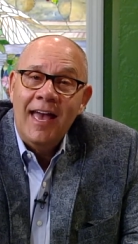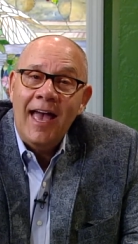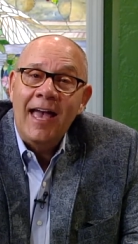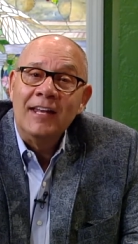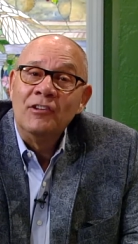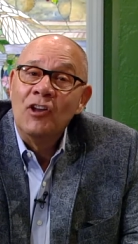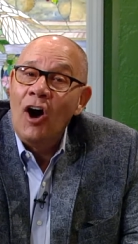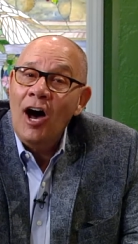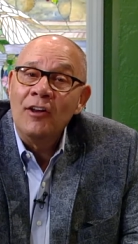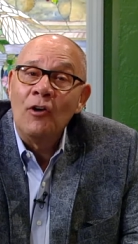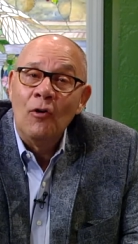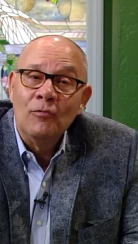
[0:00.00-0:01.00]
And
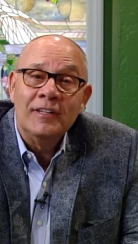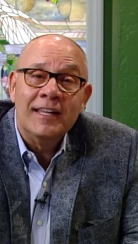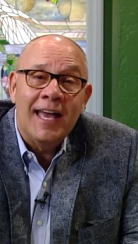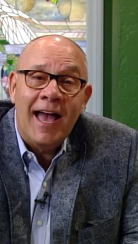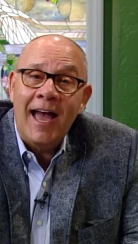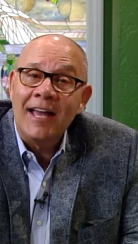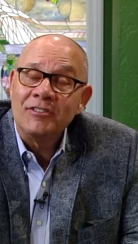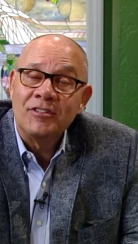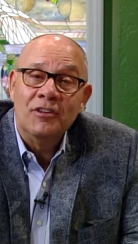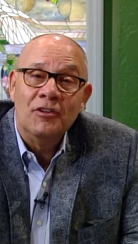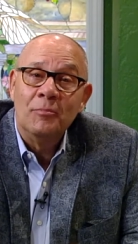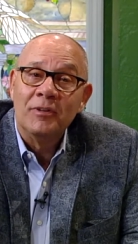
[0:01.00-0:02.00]
God only asks
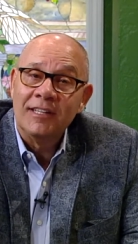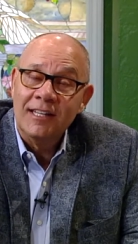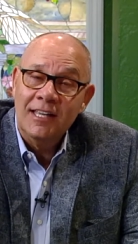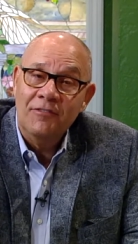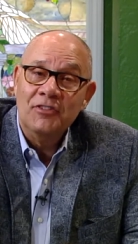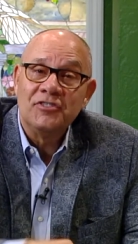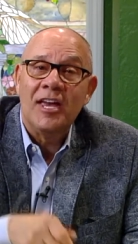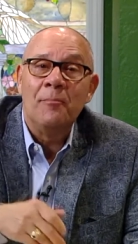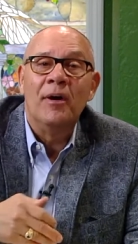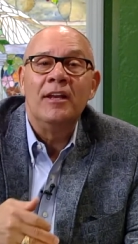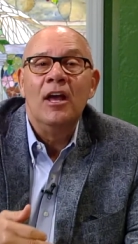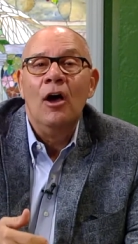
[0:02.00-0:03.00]
you to believe. You say,
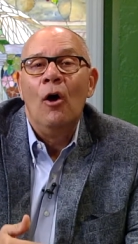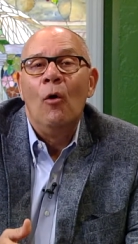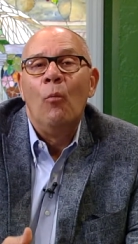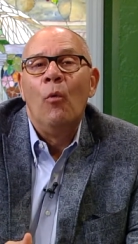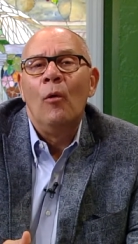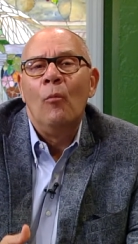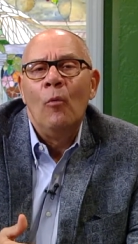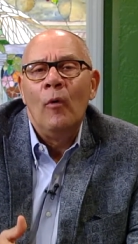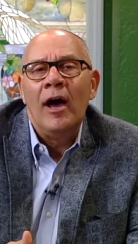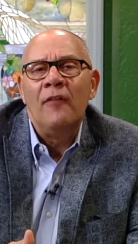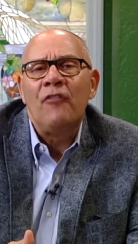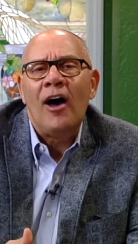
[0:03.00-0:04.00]
but what,
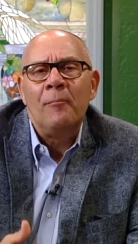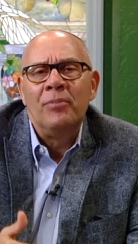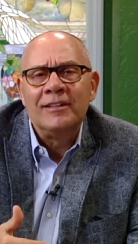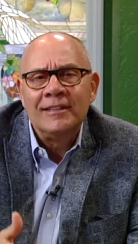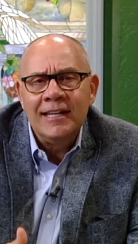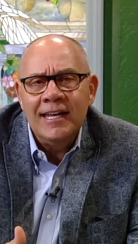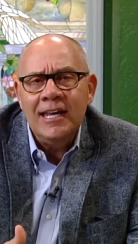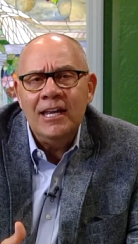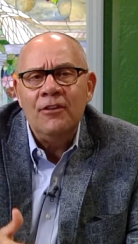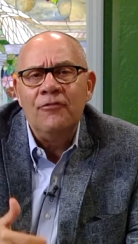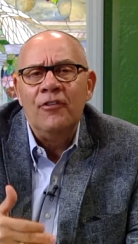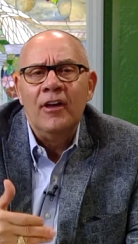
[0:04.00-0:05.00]
if I
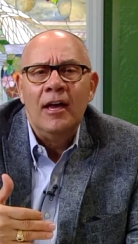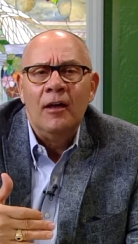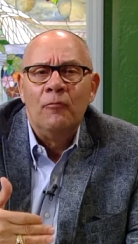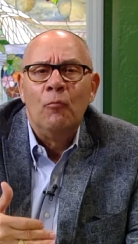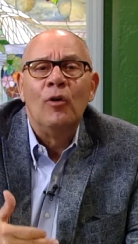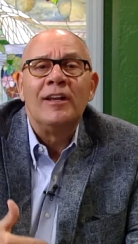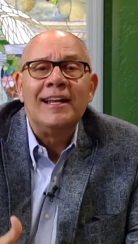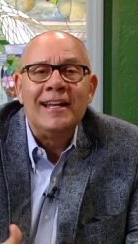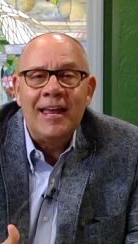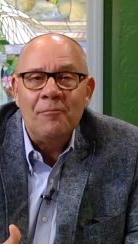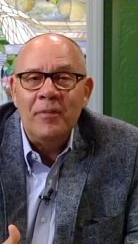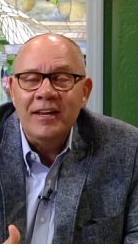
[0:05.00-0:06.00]
believe, will He
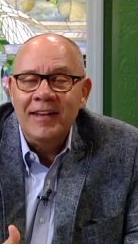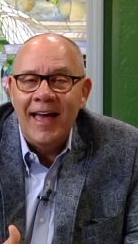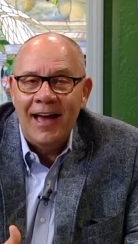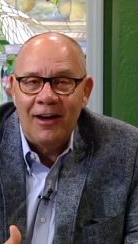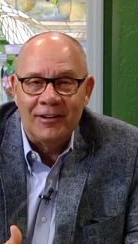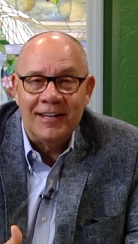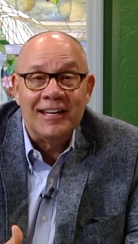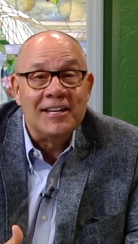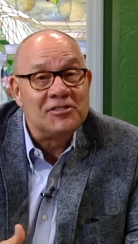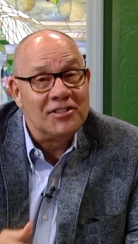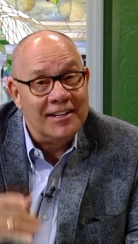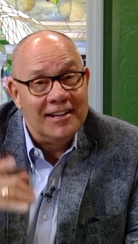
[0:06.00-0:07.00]
let me down?
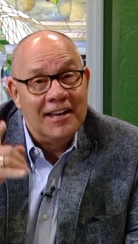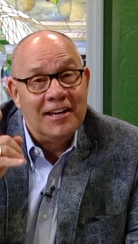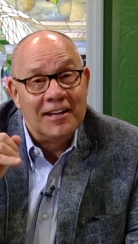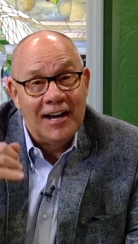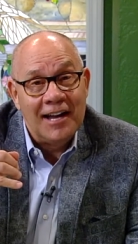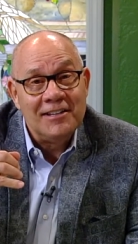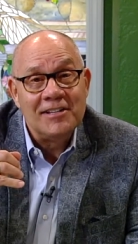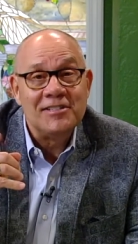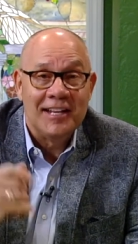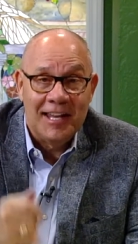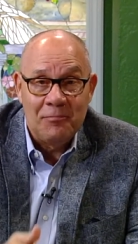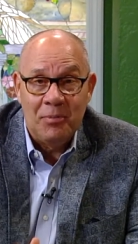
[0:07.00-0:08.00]
Listen, God
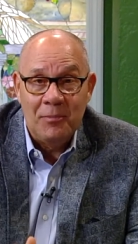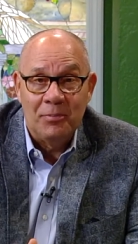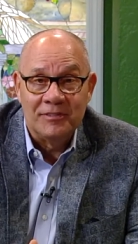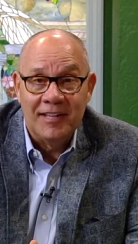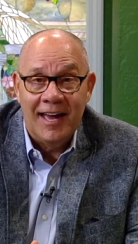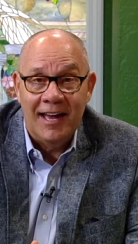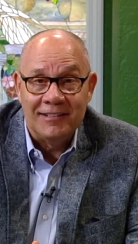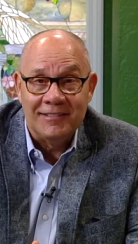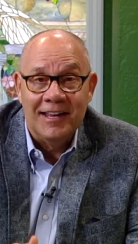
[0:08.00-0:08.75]
doesn't let people down.